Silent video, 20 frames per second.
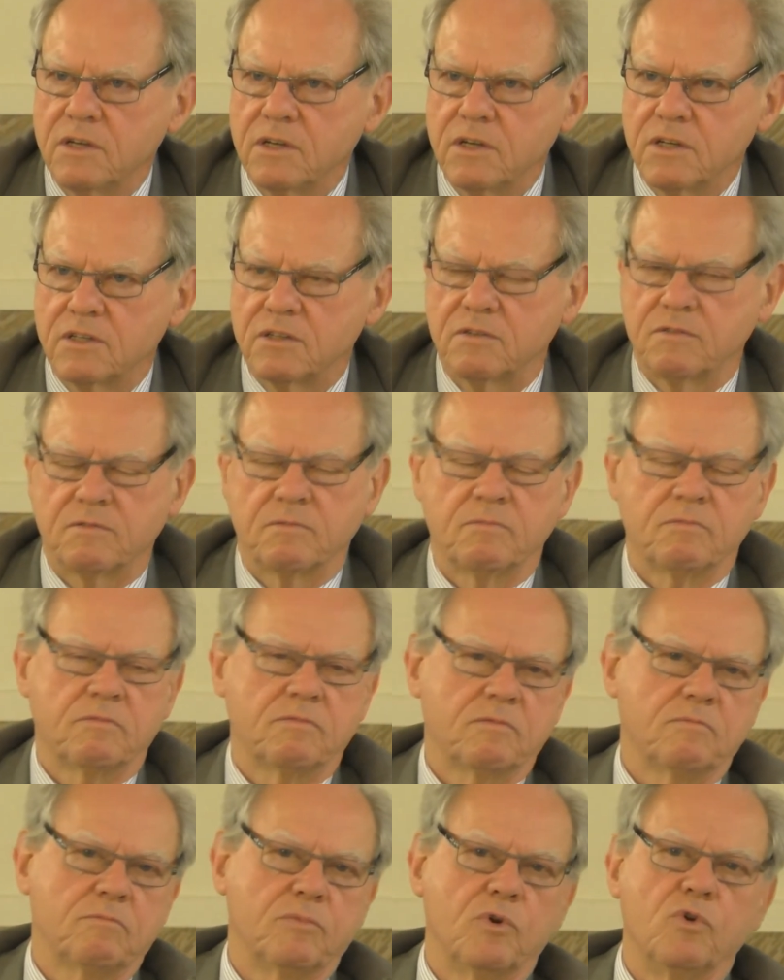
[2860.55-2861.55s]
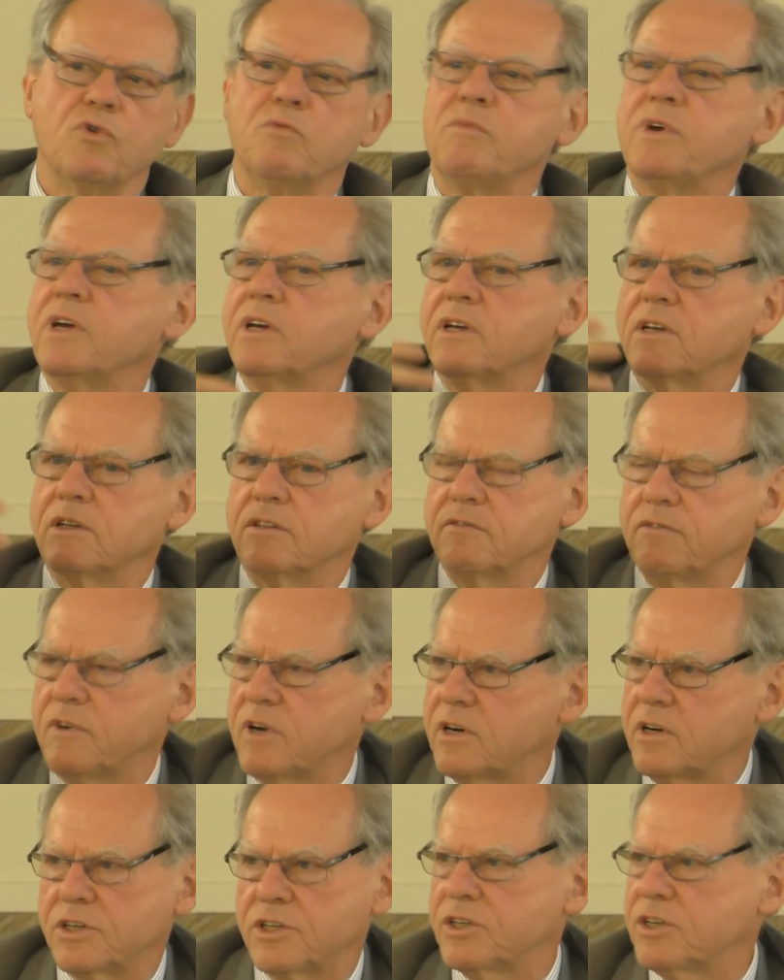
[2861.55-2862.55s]
It's blooming, it's
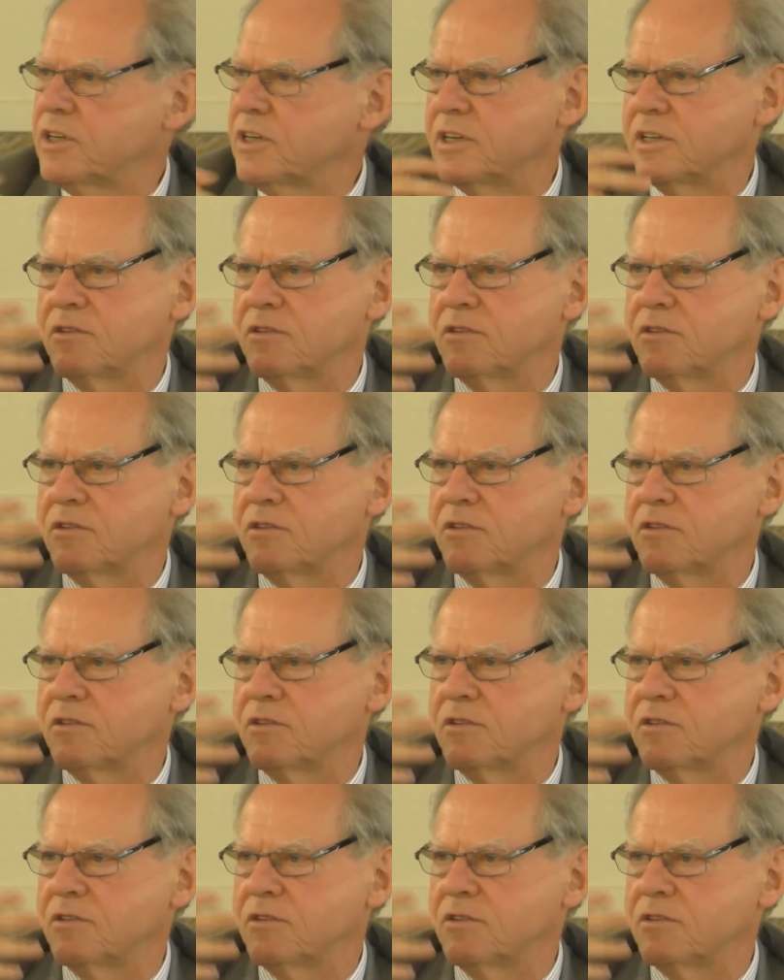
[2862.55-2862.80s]
flourishing,